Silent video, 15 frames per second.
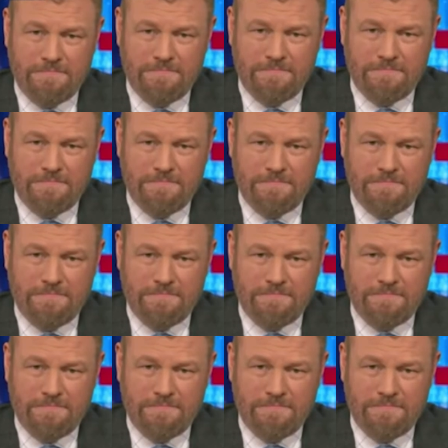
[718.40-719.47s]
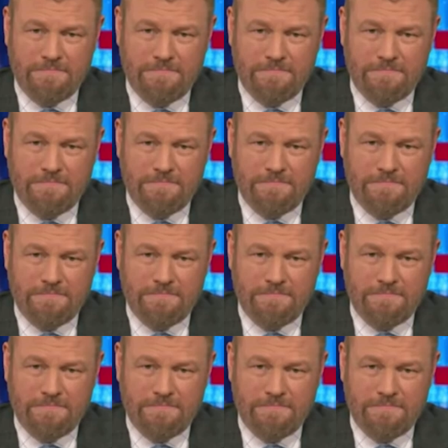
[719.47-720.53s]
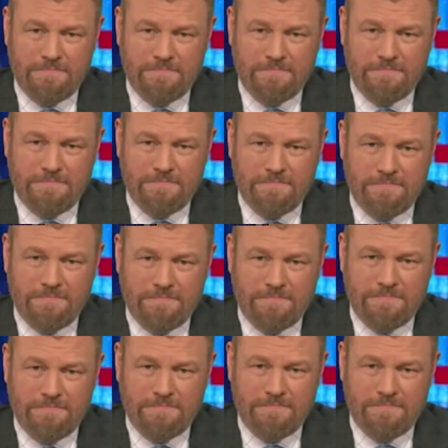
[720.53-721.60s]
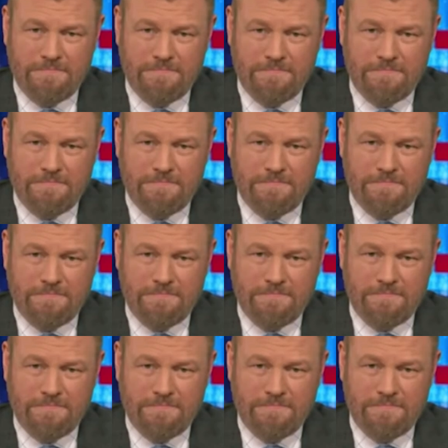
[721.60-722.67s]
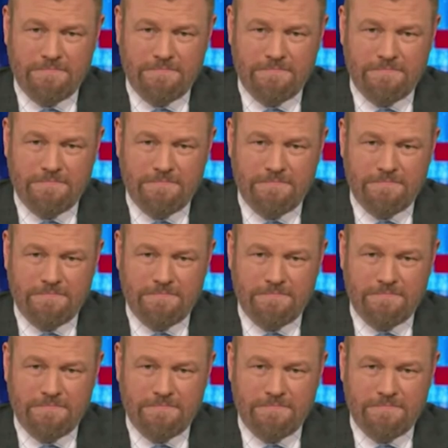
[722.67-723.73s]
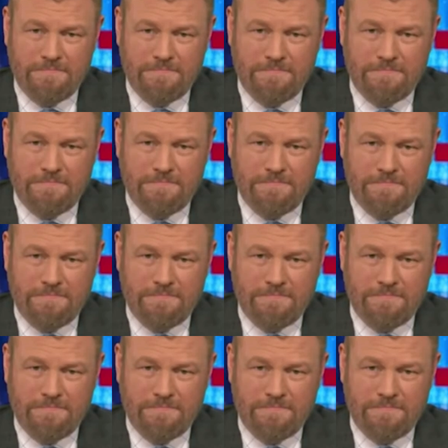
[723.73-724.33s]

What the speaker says: The person shown says nothing.